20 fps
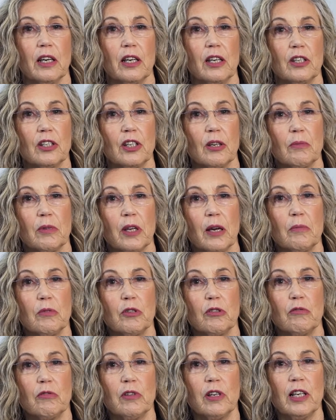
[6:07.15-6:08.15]
Sometimes
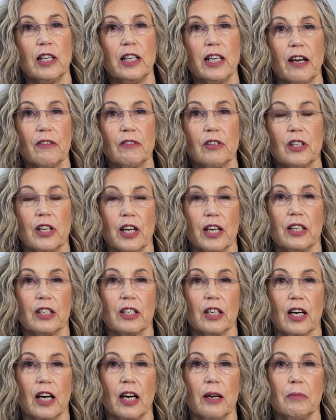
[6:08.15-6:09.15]
you really have to take
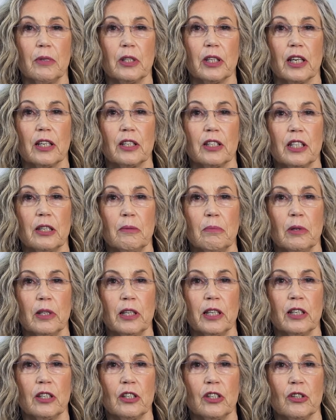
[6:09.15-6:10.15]
time to get
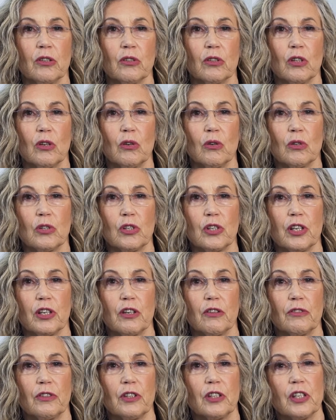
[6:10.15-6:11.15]
deeply into your core
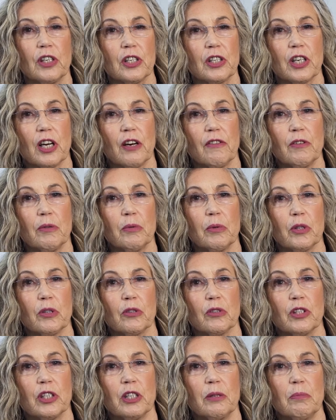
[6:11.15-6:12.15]
self to discover what
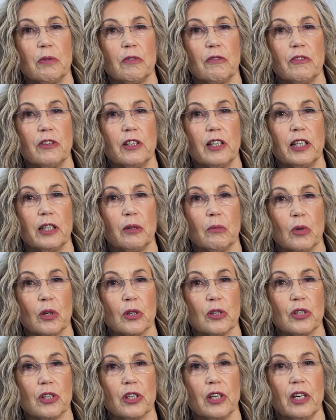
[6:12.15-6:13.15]
your deeper feeling
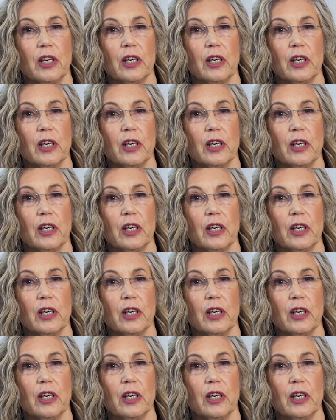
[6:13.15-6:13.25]
was.